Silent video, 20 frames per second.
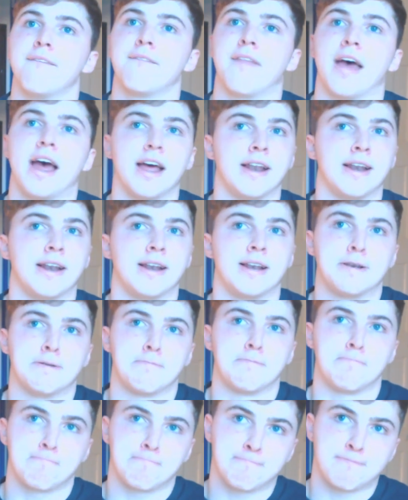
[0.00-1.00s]

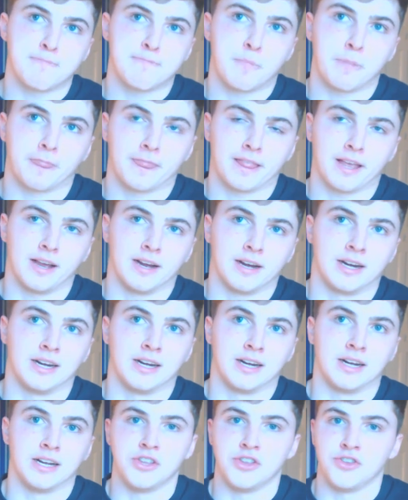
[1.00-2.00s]
then
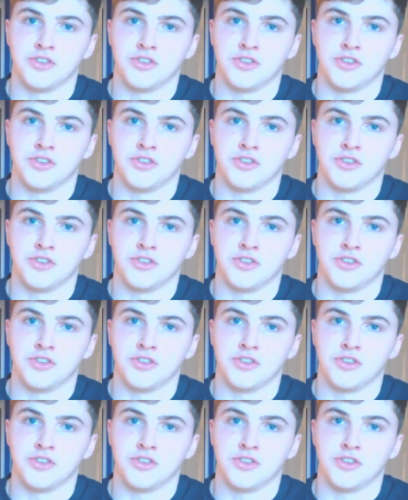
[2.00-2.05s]
uh,